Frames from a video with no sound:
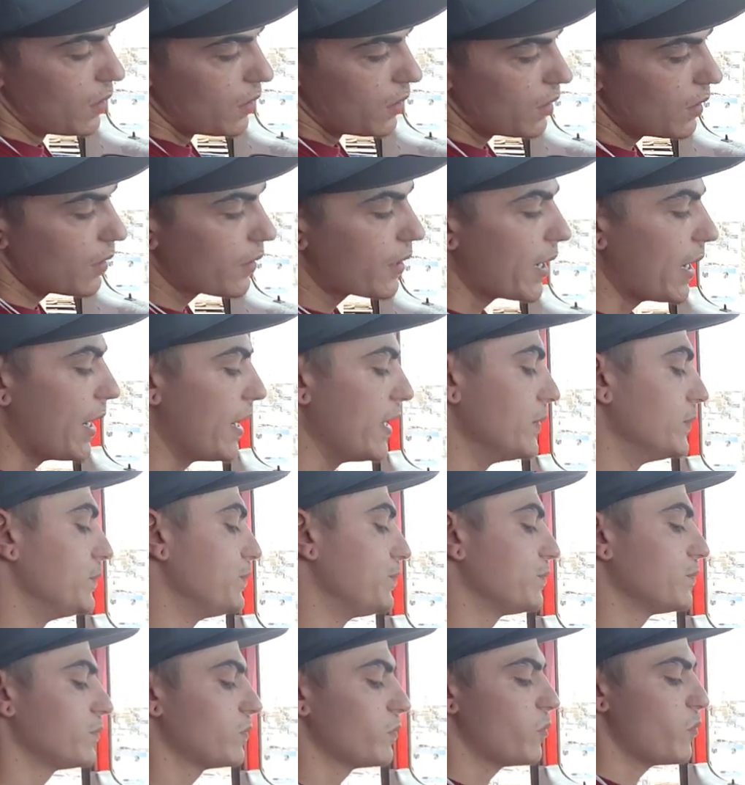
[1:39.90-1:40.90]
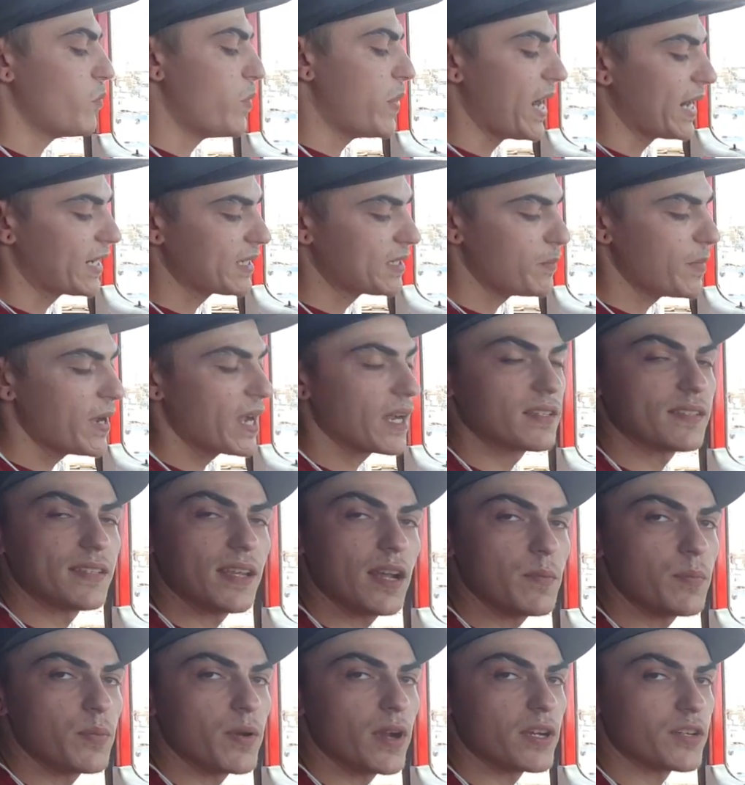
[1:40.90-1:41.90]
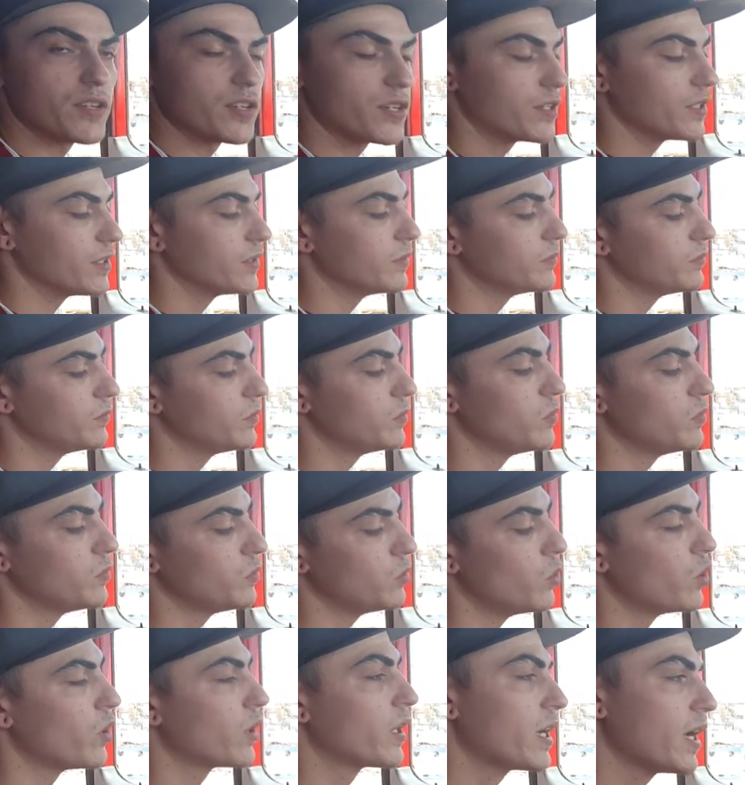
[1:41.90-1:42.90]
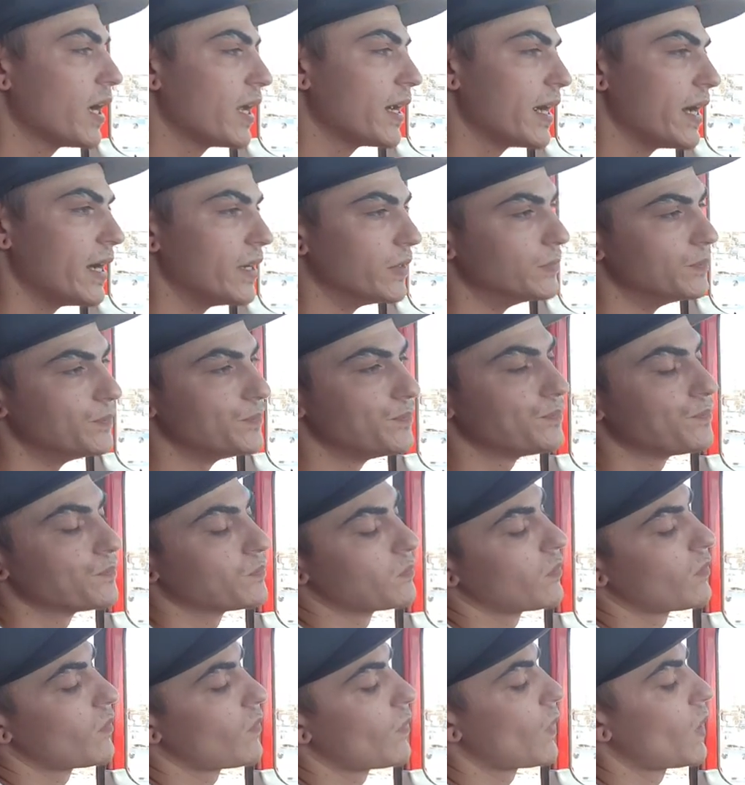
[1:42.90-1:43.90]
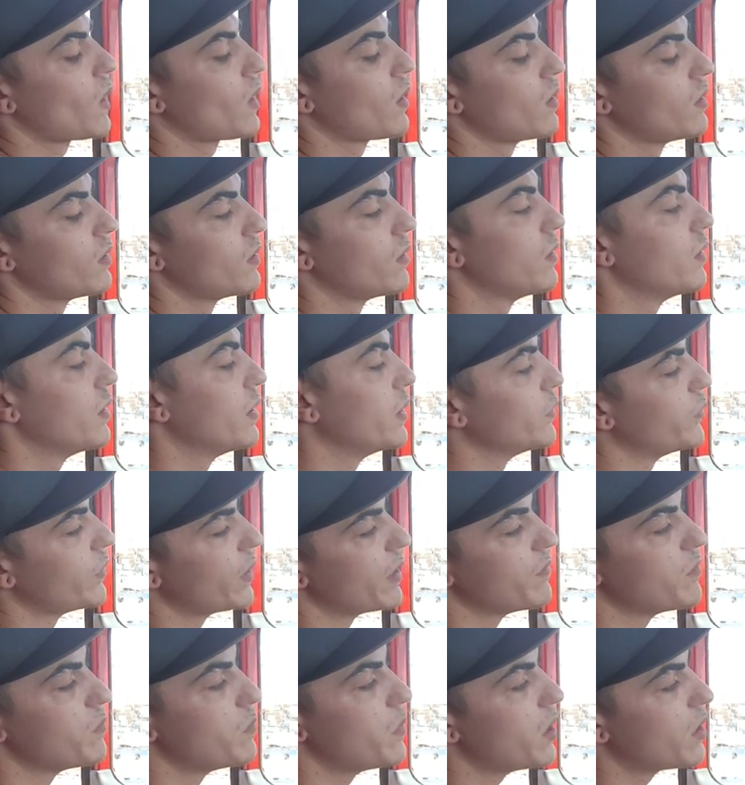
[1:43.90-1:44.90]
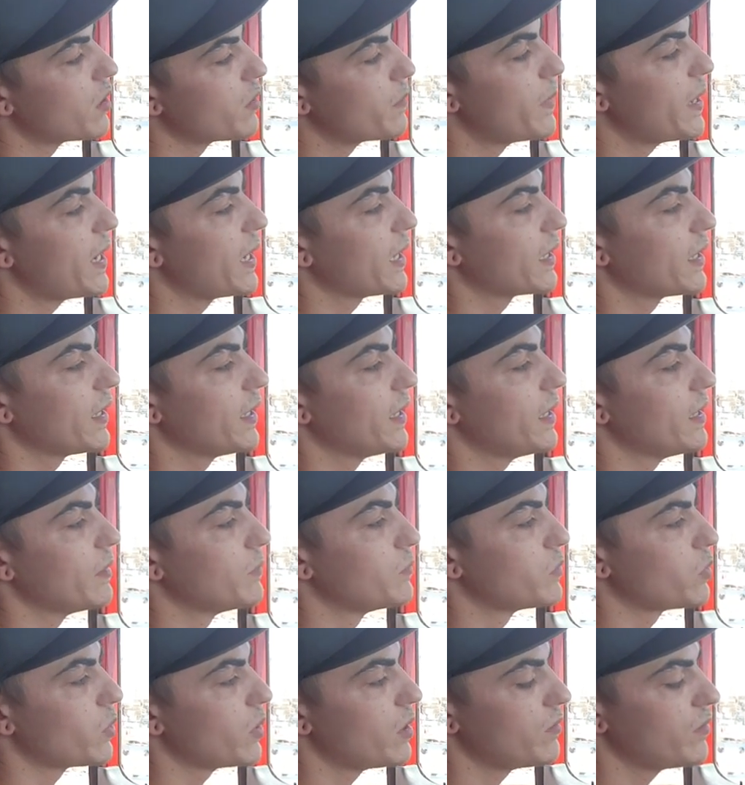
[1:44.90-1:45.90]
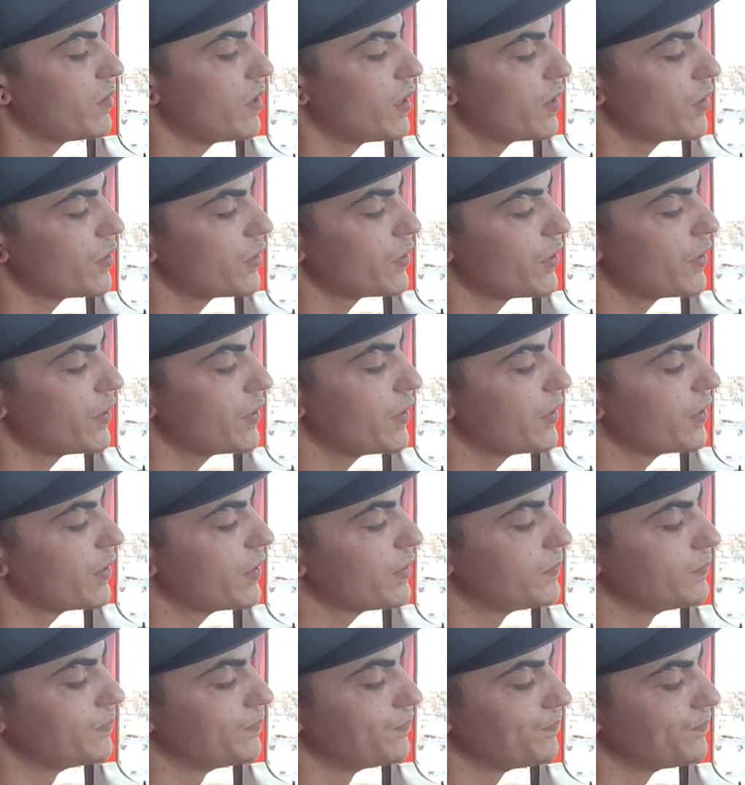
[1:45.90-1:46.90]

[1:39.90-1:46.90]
Okay, back to max air pressure or cutout. Go ahead and rev the motor back up, 1200.